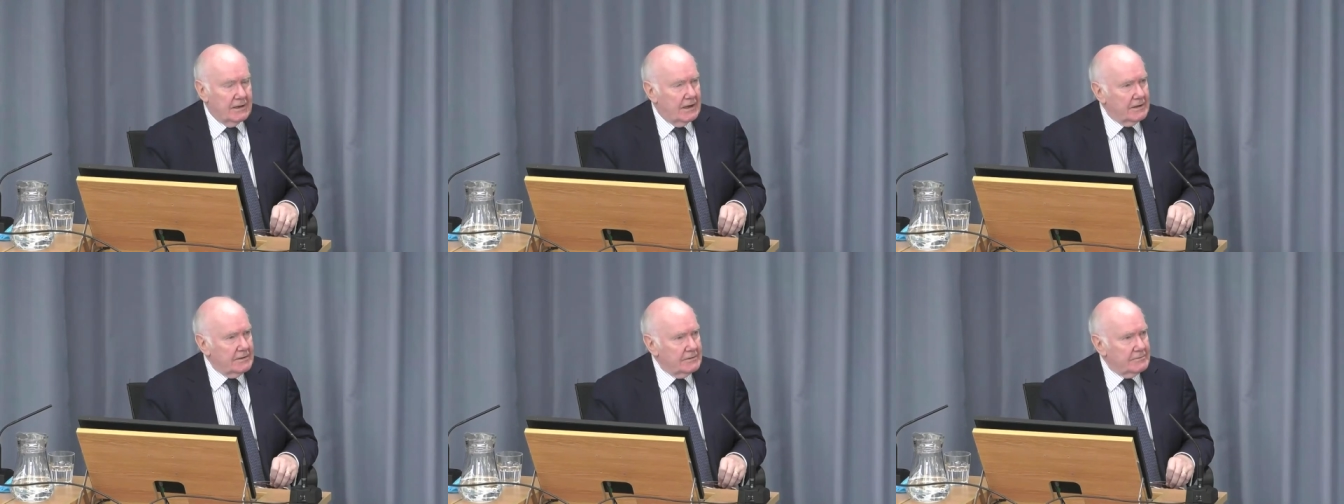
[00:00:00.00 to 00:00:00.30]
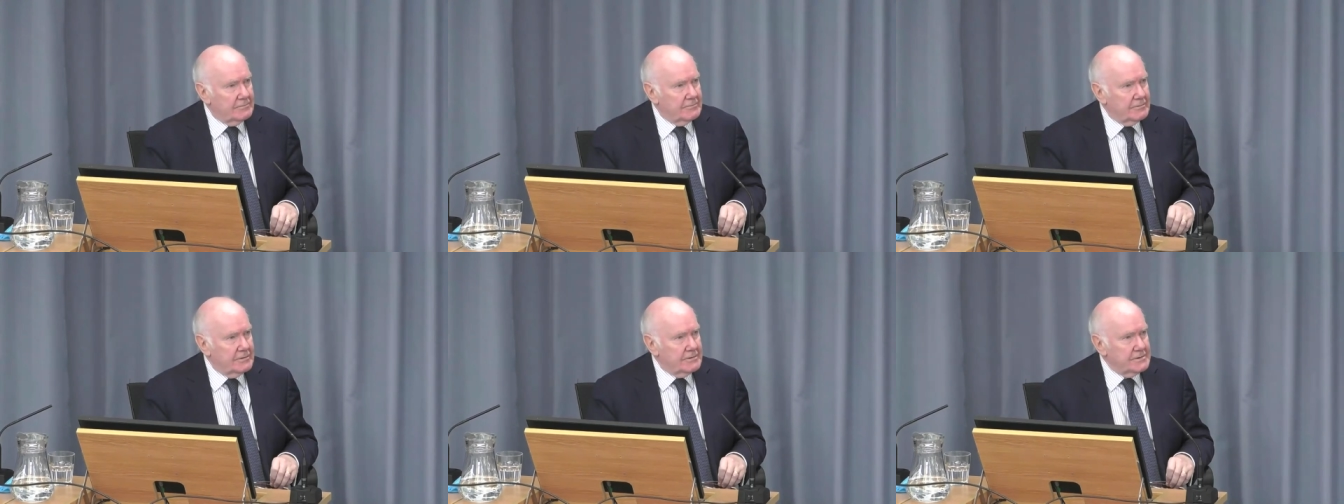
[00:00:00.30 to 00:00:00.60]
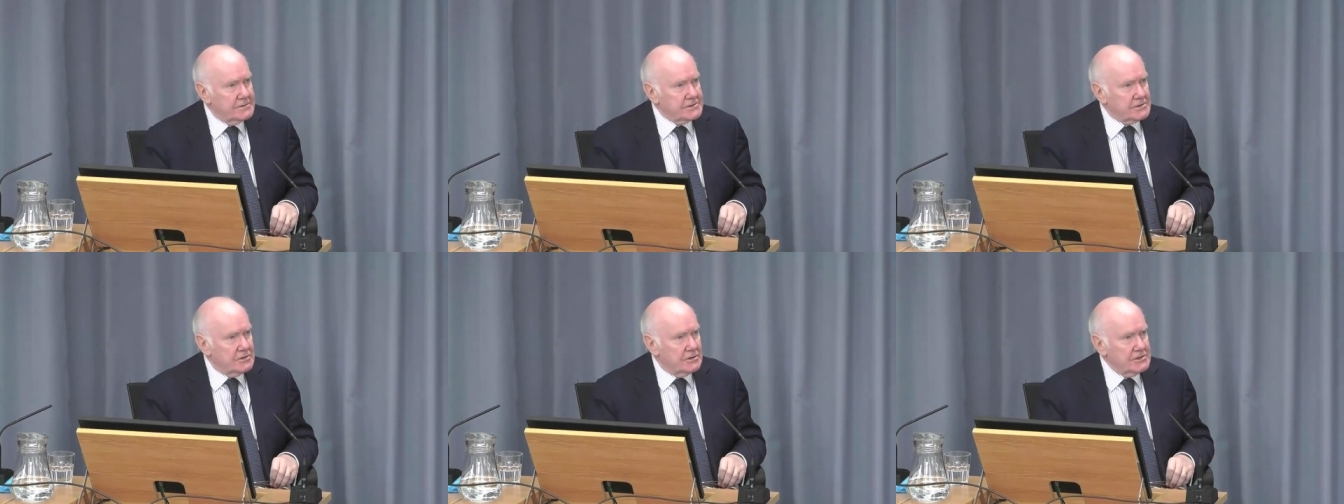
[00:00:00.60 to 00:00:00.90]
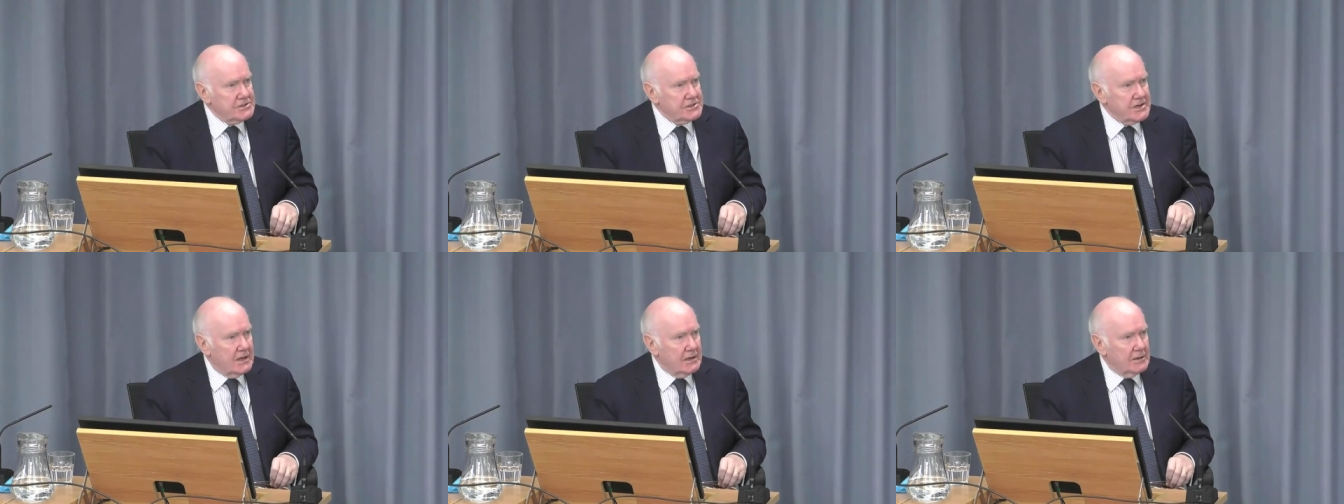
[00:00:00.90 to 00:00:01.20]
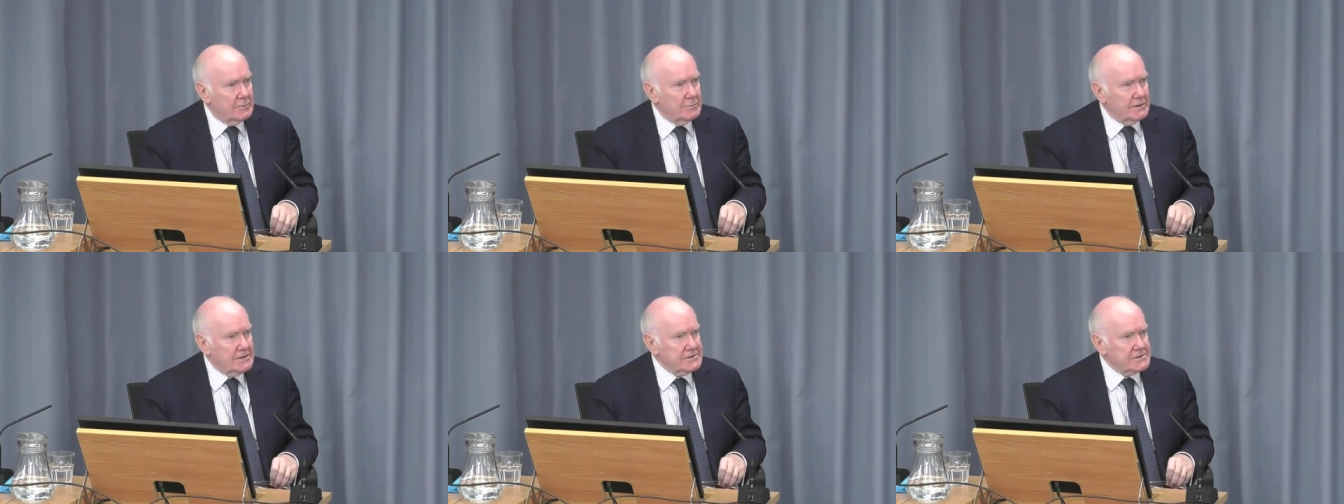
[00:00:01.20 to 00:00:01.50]
and the, the Scottish
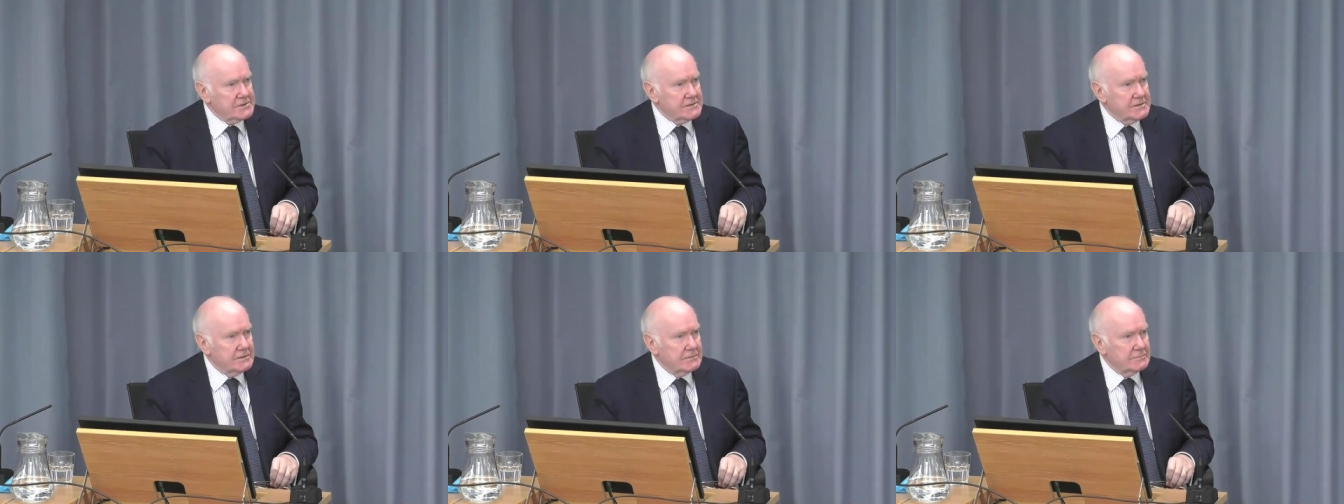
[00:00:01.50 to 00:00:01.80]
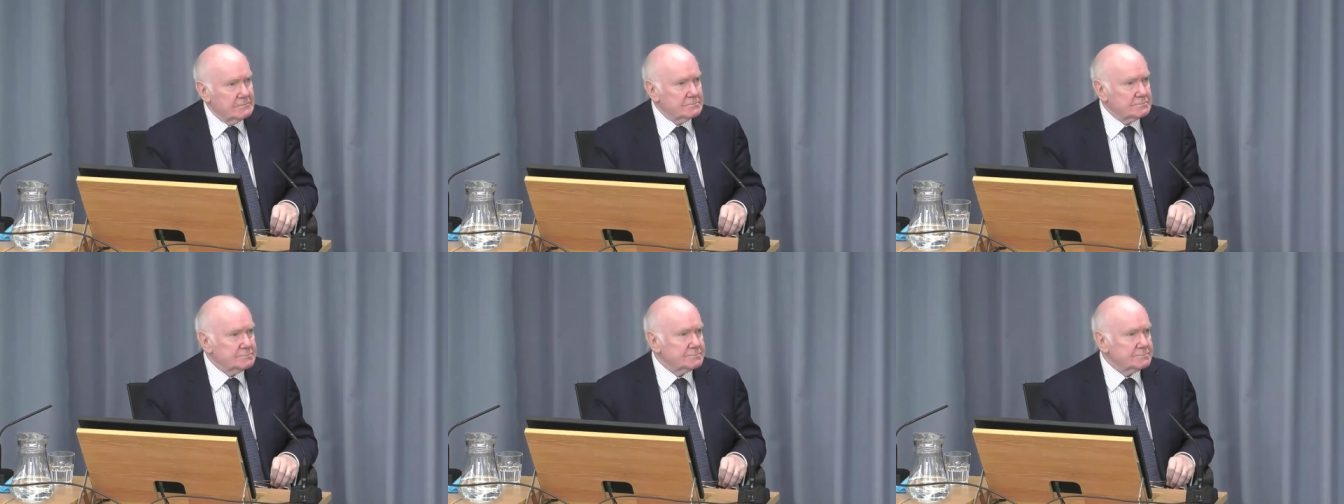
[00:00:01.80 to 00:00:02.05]
Health Minister.